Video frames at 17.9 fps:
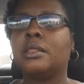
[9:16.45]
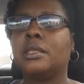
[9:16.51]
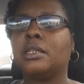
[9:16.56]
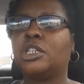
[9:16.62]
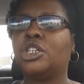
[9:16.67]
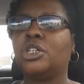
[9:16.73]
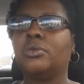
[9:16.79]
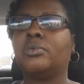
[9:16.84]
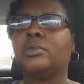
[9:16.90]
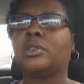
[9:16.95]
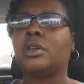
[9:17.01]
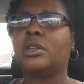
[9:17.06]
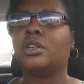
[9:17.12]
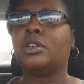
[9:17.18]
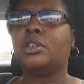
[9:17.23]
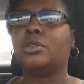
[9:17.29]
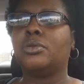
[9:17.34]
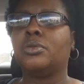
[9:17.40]
that she was
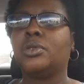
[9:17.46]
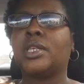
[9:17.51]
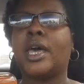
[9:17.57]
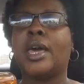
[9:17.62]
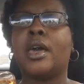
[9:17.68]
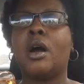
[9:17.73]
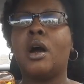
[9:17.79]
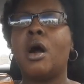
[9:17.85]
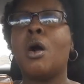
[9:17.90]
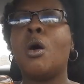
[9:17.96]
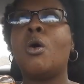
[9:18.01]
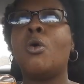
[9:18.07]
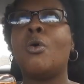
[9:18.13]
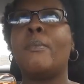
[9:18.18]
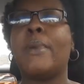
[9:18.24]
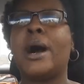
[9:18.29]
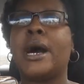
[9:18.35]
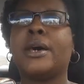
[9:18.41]
going to use a
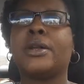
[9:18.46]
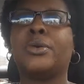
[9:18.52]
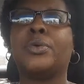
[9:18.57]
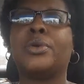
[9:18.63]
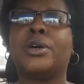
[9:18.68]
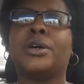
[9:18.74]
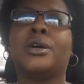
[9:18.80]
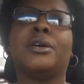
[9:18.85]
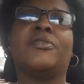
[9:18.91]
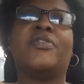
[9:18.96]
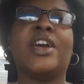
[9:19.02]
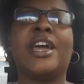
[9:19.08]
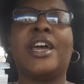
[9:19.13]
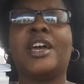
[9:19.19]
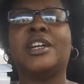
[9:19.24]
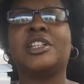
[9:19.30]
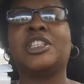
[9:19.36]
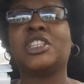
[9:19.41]
whole bottle of
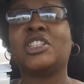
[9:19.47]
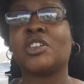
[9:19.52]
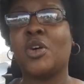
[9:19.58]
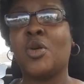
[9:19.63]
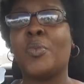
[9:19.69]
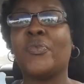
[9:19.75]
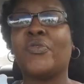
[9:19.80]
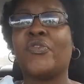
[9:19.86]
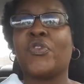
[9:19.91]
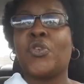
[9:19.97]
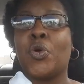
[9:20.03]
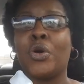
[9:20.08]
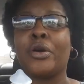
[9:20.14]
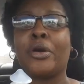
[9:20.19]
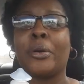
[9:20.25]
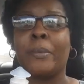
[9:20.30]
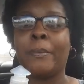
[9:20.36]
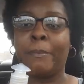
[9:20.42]
hand soap
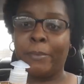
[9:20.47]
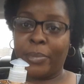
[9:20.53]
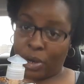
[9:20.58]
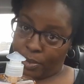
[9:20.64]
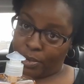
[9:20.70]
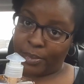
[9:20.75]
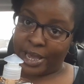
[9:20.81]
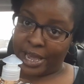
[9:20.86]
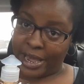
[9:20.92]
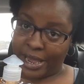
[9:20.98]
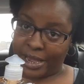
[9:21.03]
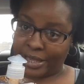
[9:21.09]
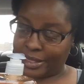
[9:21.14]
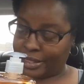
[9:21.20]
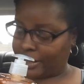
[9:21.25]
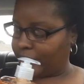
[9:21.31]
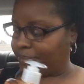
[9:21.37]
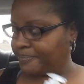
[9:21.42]
for bubble
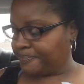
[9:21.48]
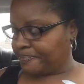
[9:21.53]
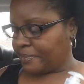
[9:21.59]
bath.